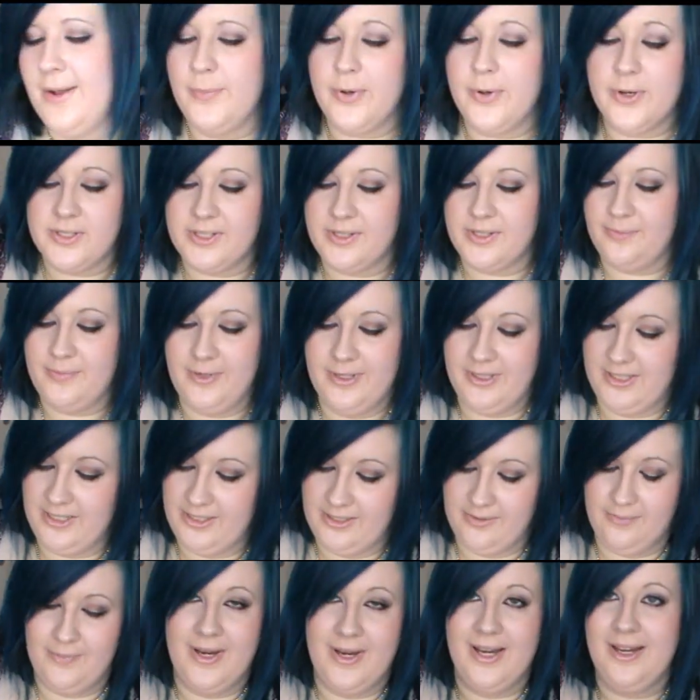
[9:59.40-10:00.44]
posted pictures
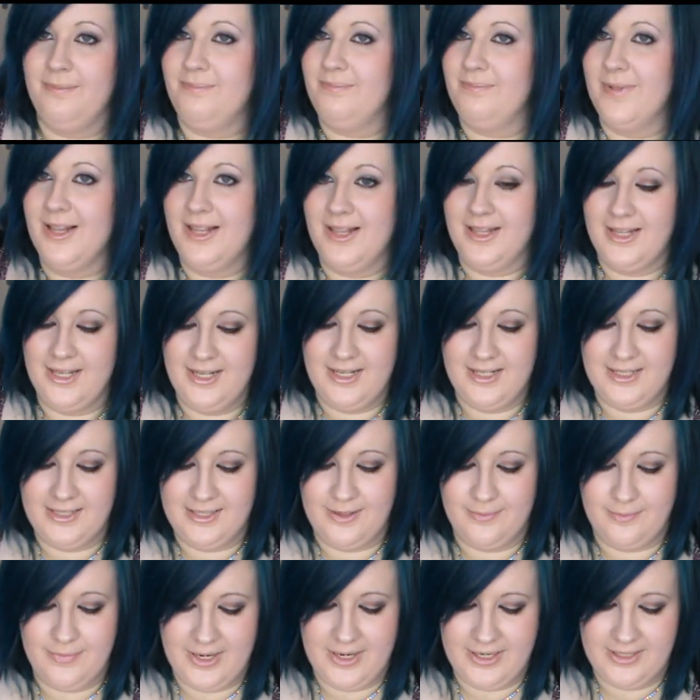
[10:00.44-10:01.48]
of me in these
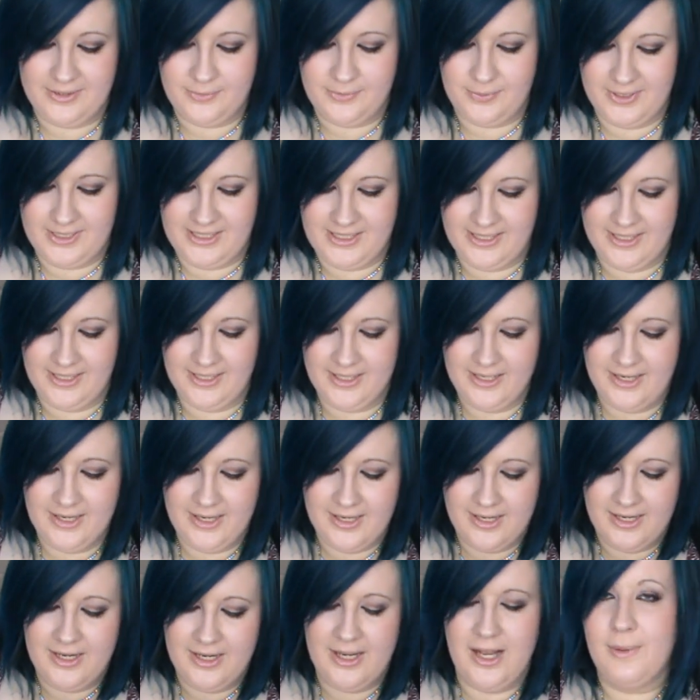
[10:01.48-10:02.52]
on my Twitter.
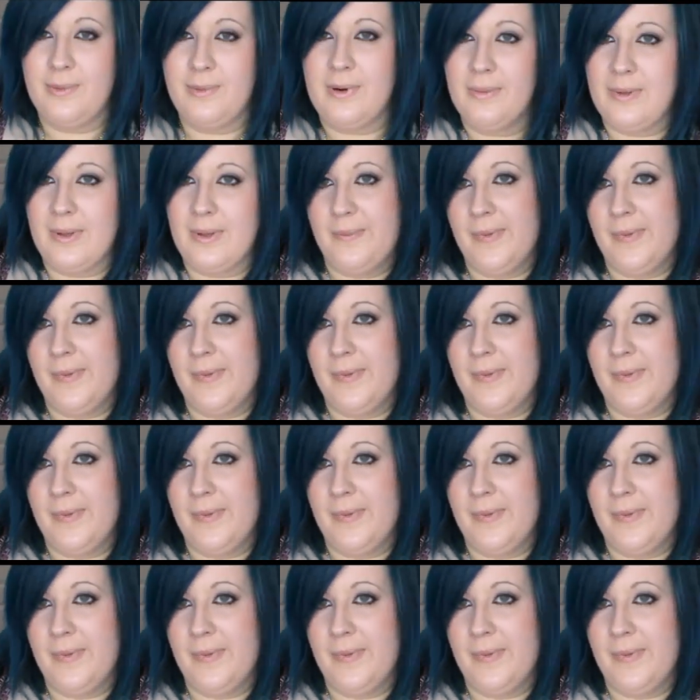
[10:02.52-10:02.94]
I'll probably